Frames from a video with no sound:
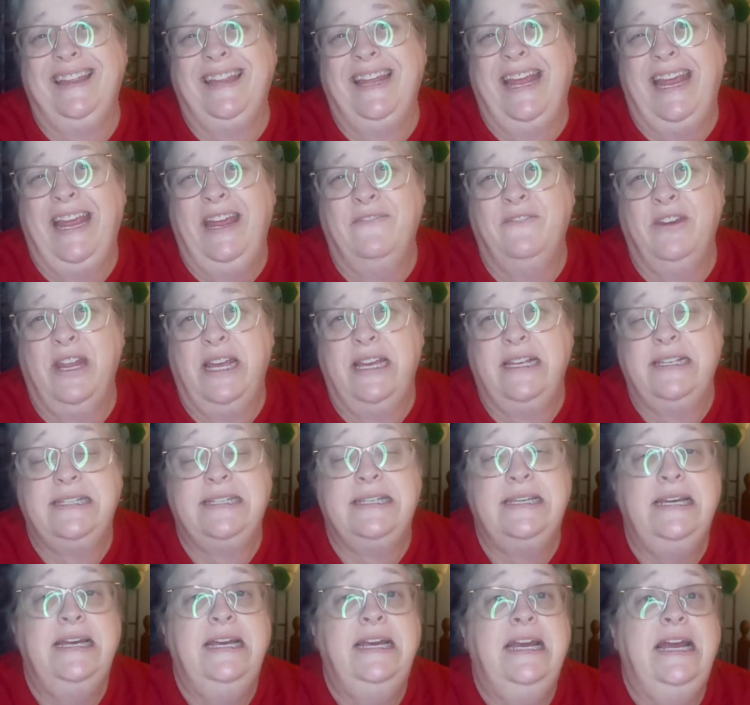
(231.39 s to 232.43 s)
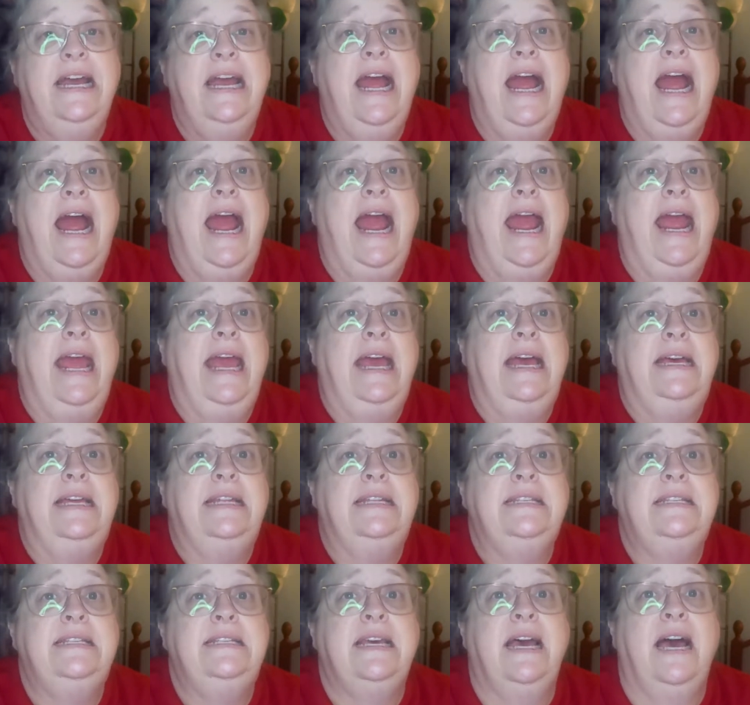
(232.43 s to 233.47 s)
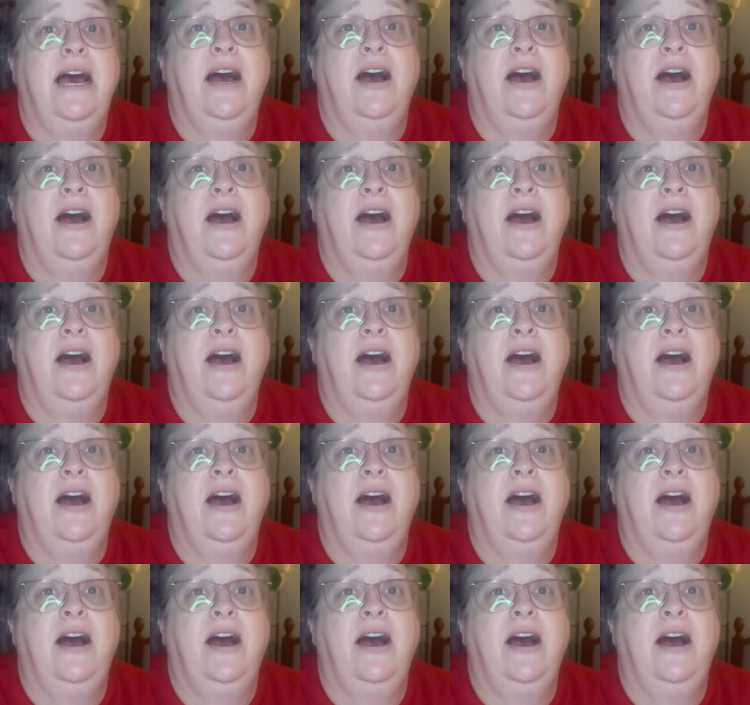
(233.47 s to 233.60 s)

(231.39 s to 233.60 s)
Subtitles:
the evenings, and